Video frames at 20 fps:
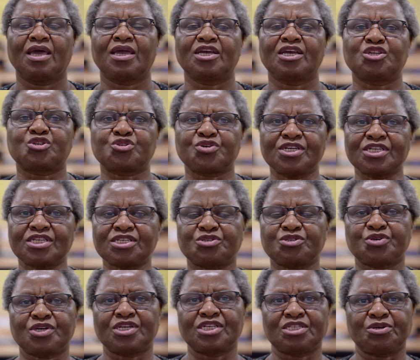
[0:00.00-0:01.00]
In
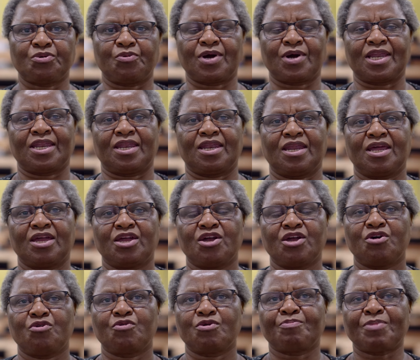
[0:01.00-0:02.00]
2021,
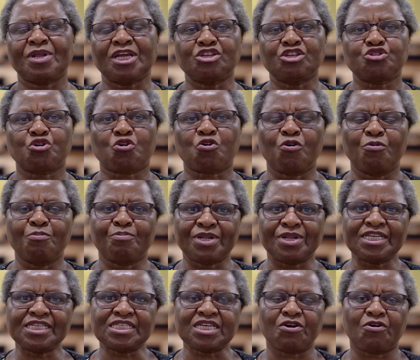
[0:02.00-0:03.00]
we plan to
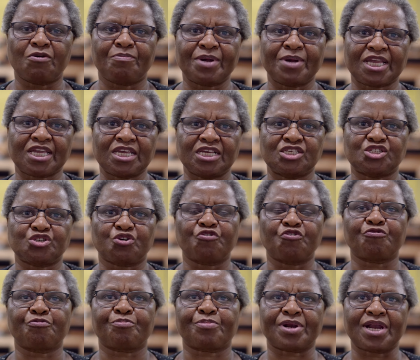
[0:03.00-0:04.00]
complete our package
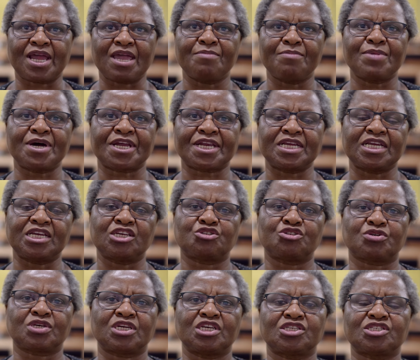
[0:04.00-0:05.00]
of primary
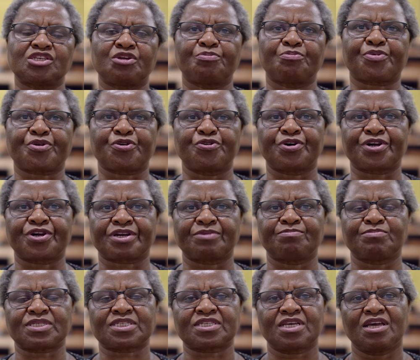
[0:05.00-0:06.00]
education
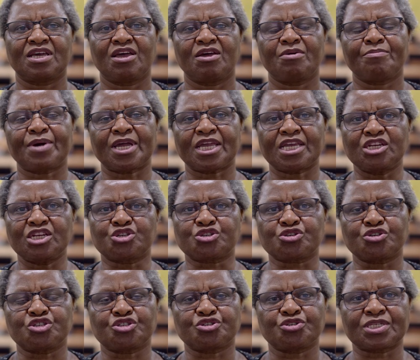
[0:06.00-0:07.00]
programs by
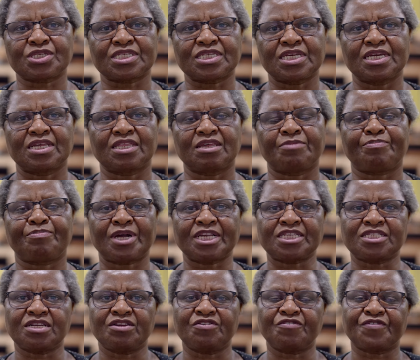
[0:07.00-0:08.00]
introducing the
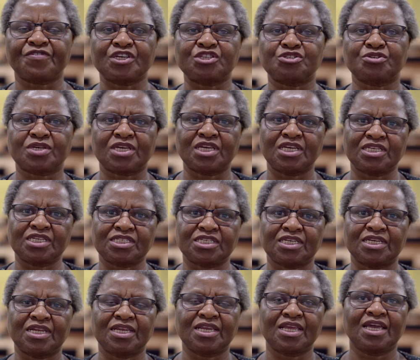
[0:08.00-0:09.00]
Bachelor of
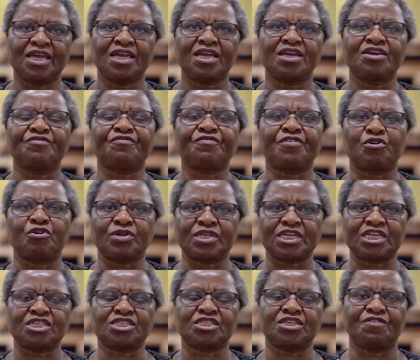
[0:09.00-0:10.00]
Education in
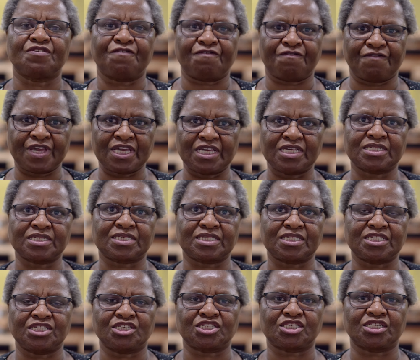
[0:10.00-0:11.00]
Foundation Phase
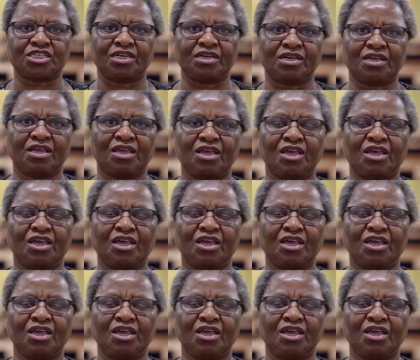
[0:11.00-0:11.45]
Teaching.